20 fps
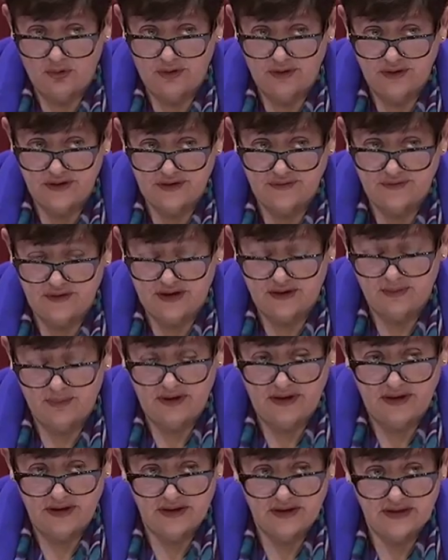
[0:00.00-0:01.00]
All those of
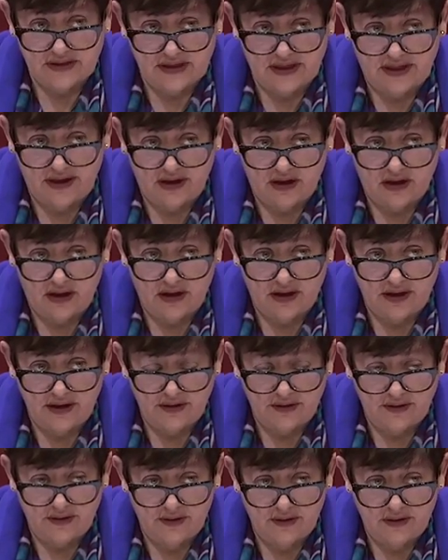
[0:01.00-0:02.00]
that opinion say
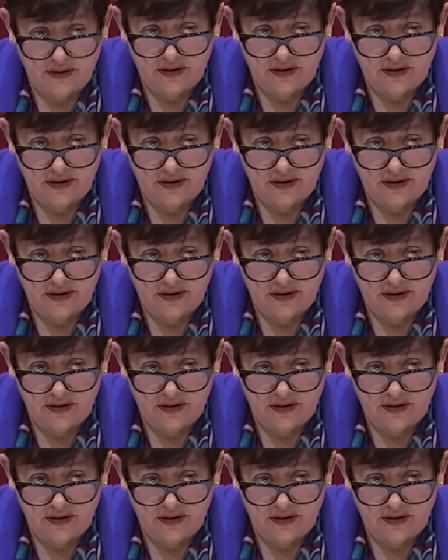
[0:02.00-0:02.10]
aye.